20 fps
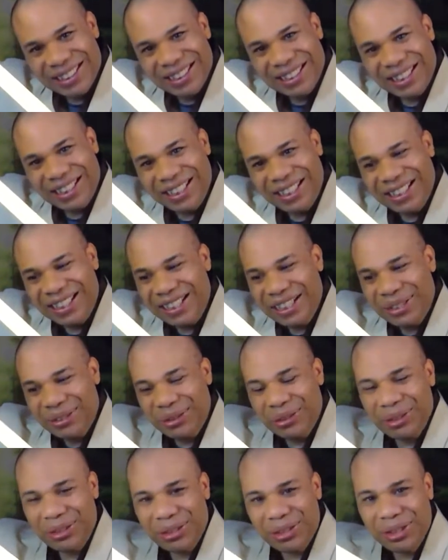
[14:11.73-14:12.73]
Okay.
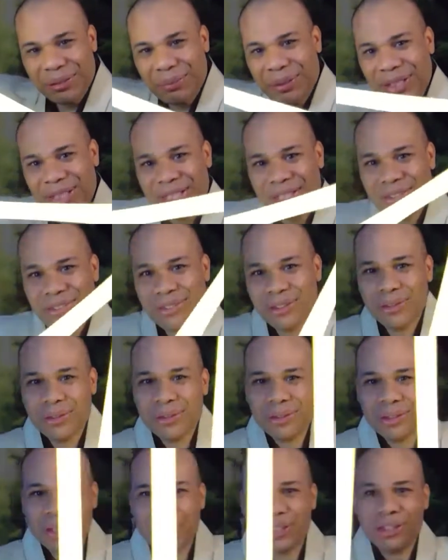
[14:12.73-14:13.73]
So it's gonna be easy
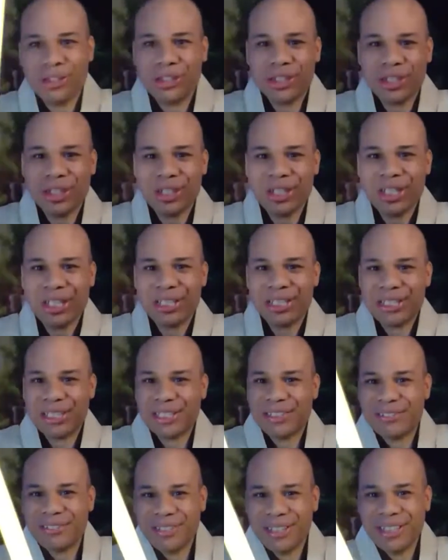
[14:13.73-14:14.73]
to adjust and
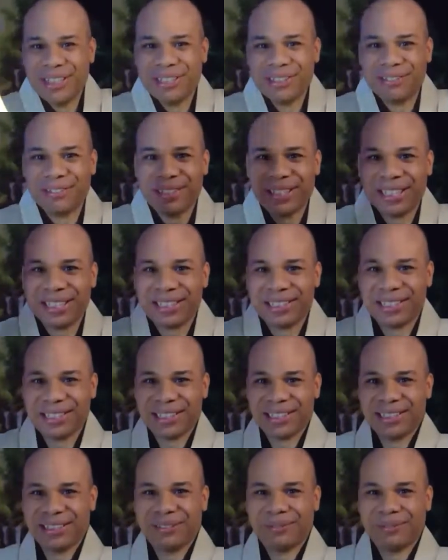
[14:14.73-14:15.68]
redirect, yeah.